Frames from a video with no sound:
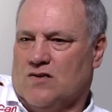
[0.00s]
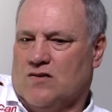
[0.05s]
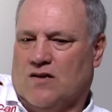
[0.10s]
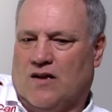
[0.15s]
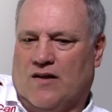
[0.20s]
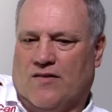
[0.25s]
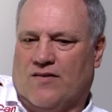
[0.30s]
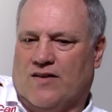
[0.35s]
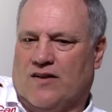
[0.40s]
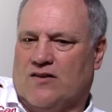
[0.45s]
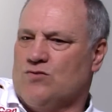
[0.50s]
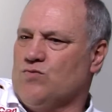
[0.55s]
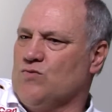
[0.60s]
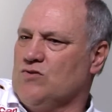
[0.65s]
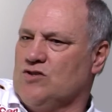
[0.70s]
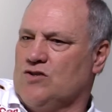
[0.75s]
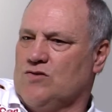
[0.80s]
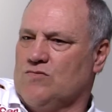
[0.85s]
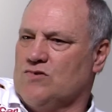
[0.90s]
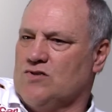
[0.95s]
I think
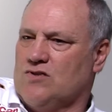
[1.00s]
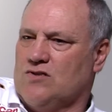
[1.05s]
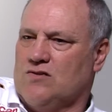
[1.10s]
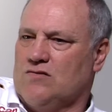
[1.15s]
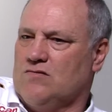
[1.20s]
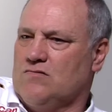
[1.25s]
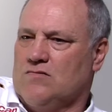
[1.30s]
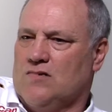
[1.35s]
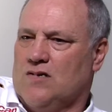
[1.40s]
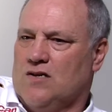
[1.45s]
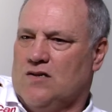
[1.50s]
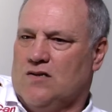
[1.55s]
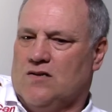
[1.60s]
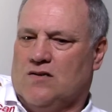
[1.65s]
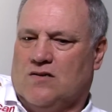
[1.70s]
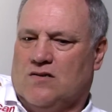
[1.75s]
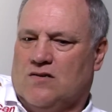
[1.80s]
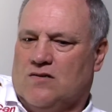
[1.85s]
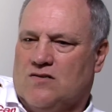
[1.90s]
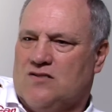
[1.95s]
Swansea was
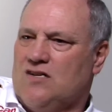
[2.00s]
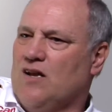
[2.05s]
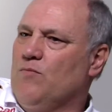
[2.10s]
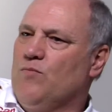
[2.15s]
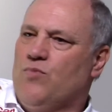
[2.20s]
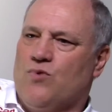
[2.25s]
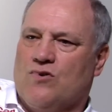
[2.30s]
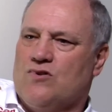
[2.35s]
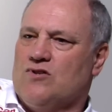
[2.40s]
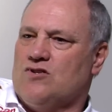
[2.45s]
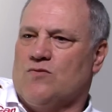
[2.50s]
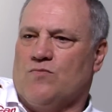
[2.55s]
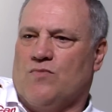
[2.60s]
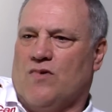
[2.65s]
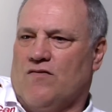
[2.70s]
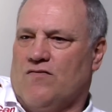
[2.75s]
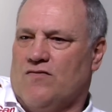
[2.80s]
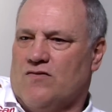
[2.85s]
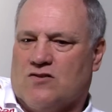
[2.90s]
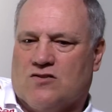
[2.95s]
10 points
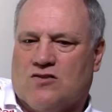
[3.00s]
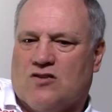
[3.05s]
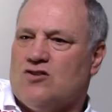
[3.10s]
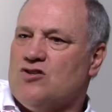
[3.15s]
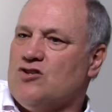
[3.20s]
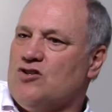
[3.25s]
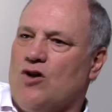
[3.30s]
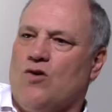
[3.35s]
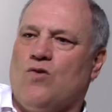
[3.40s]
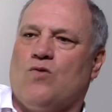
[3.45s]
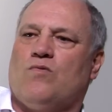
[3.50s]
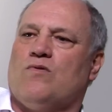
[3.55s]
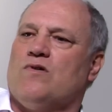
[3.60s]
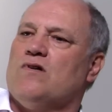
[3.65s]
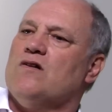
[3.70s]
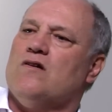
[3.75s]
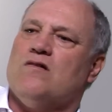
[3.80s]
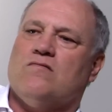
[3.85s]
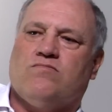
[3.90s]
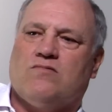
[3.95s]
above us. Stoke
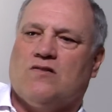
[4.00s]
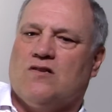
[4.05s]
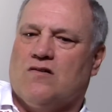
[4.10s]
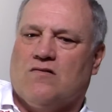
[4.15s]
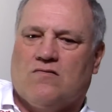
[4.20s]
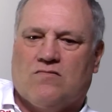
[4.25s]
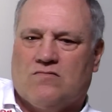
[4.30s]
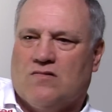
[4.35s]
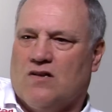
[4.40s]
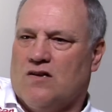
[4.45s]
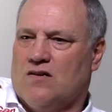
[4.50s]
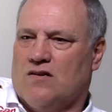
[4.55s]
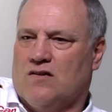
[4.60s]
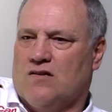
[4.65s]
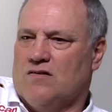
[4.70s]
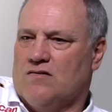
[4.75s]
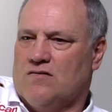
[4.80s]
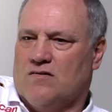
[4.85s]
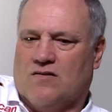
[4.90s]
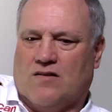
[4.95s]
were, you know, uh,
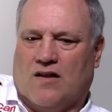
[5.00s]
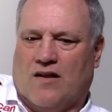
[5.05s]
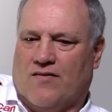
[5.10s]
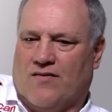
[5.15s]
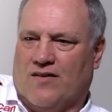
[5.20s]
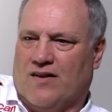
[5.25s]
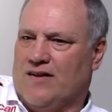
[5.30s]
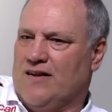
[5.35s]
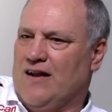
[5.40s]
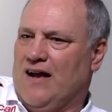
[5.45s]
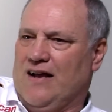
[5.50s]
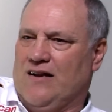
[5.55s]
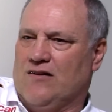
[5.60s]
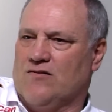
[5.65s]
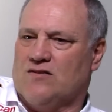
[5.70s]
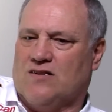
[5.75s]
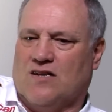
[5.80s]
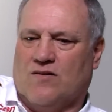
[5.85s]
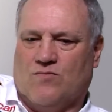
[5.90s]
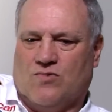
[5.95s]
I think nine
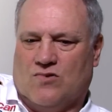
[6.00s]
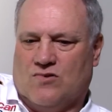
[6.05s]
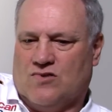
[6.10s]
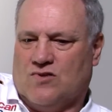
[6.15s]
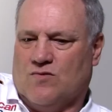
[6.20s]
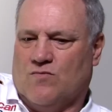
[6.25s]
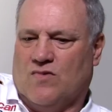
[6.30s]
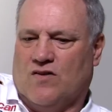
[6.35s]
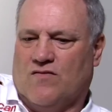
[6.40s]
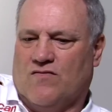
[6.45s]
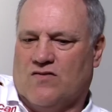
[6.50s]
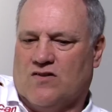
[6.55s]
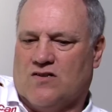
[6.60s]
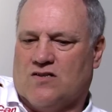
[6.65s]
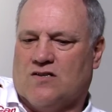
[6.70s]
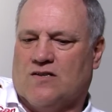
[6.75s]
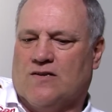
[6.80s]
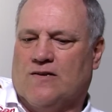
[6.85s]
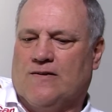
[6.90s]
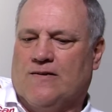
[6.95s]
or ten points above
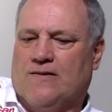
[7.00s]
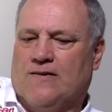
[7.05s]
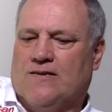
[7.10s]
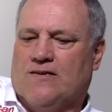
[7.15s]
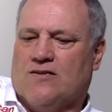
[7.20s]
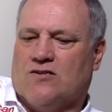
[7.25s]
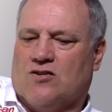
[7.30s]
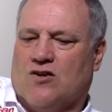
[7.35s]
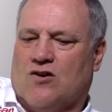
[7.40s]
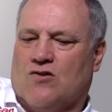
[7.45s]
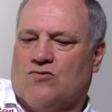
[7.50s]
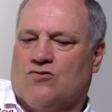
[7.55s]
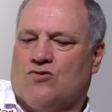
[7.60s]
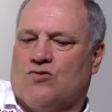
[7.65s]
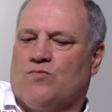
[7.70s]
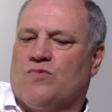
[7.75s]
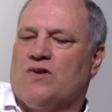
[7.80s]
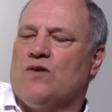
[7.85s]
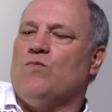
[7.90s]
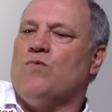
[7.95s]
us. So
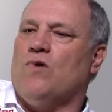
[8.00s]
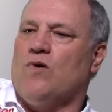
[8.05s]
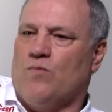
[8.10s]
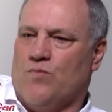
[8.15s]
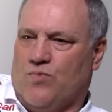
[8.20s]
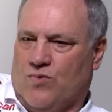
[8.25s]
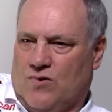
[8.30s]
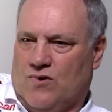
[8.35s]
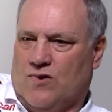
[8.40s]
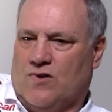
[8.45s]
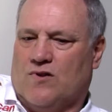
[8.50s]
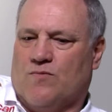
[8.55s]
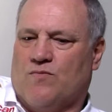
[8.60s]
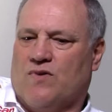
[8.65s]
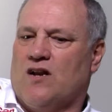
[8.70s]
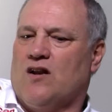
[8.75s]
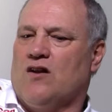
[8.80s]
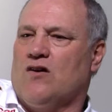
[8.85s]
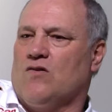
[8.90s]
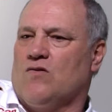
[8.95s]
to be one point
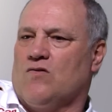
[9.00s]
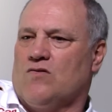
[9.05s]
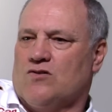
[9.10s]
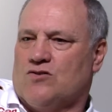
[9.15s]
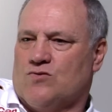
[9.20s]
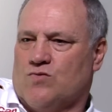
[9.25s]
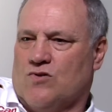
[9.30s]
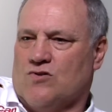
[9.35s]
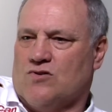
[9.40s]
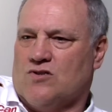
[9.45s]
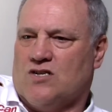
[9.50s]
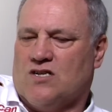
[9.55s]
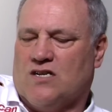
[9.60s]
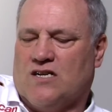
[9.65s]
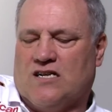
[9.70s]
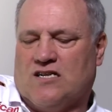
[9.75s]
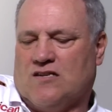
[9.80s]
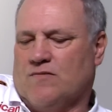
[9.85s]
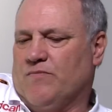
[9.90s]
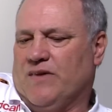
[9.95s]
below
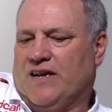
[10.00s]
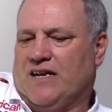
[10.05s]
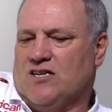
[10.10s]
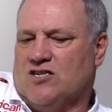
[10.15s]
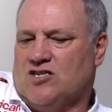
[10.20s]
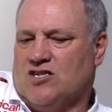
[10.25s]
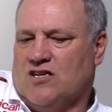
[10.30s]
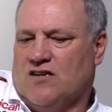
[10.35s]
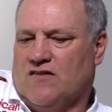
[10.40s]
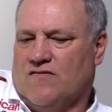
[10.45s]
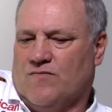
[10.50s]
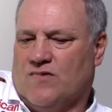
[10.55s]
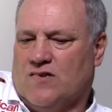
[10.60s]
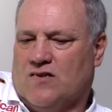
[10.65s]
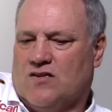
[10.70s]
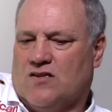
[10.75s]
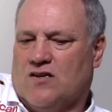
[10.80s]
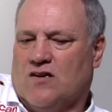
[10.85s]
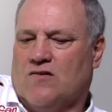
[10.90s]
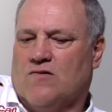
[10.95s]
Swansea is a big
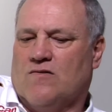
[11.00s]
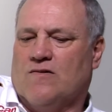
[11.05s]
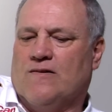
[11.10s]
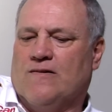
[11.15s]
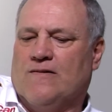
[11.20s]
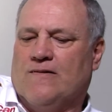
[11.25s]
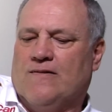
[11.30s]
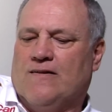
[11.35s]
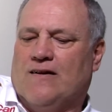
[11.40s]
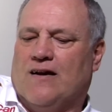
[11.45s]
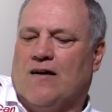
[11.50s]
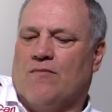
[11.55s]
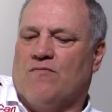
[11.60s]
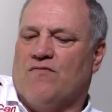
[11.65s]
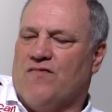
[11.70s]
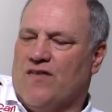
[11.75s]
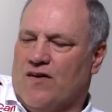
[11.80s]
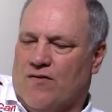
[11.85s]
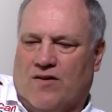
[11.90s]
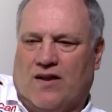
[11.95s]
achievement. So I'm
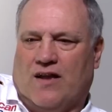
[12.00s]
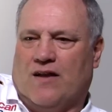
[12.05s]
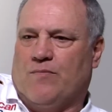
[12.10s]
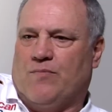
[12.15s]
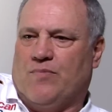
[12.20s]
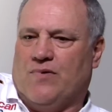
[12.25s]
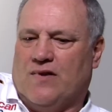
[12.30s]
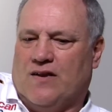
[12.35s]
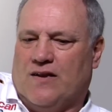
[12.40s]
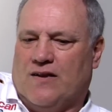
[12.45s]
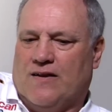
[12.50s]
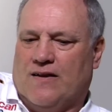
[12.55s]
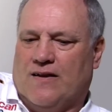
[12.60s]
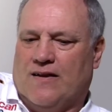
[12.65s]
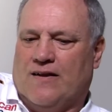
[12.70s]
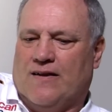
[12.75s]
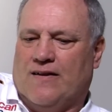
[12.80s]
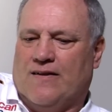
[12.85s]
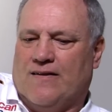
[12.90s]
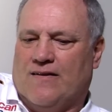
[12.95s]
very happy,
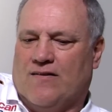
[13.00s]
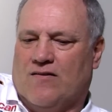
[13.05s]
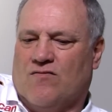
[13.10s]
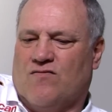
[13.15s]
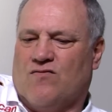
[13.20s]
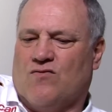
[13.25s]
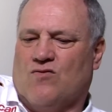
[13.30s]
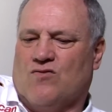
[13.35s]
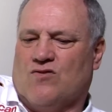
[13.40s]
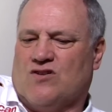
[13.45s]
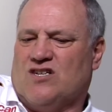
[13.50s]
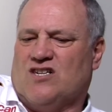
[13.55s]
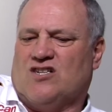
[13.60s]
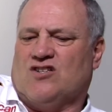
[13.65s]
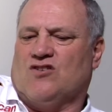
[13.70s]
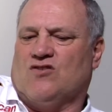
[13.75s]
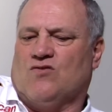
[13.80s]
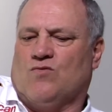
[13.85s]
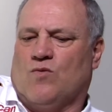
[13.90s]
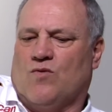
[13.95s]
and of course
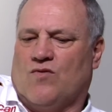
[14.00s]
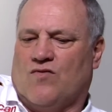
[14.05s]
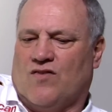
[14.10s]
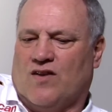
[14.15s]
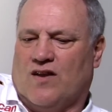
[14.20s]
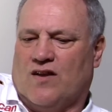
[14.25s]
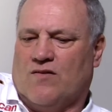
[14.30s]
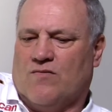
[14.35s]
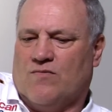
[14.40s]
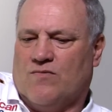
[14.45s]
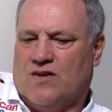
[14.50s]
it's a normal thing.